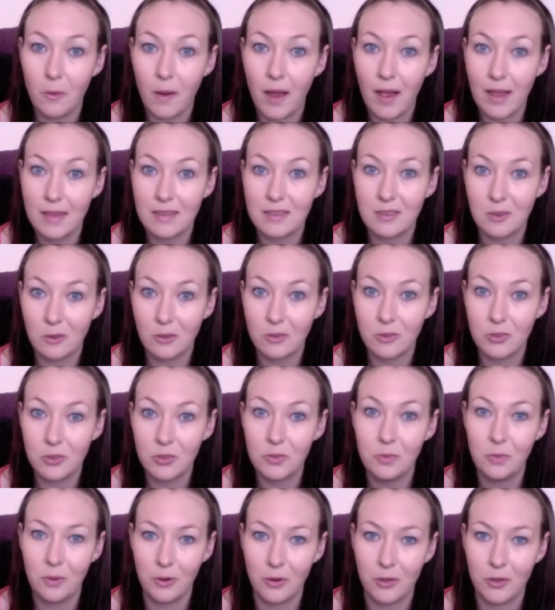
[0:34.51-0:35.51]
as not
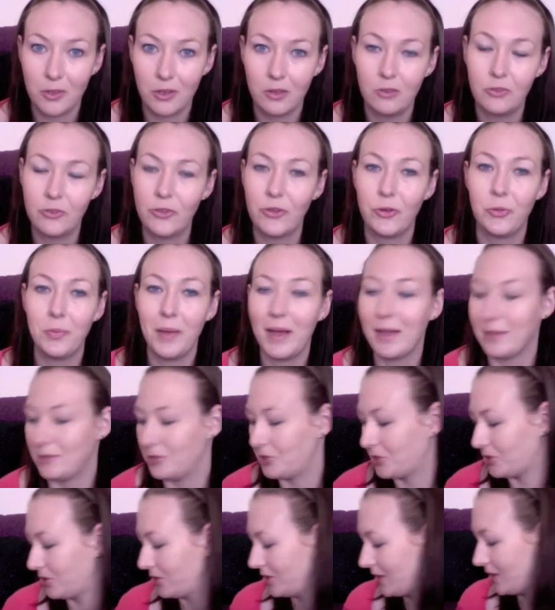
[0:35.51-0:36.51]
to bore you too
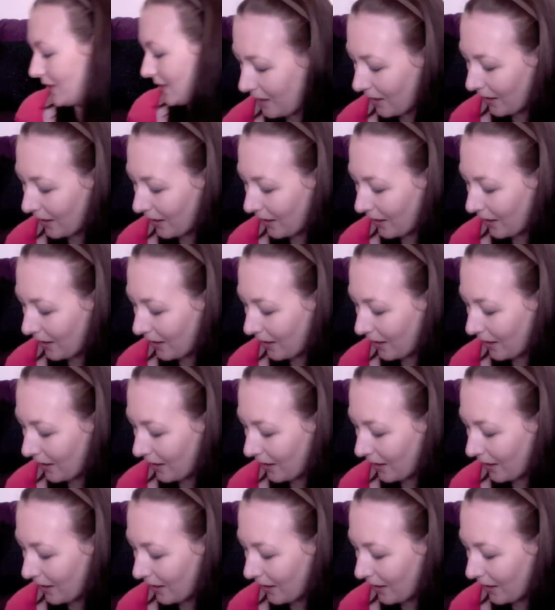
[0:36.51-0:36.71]
much.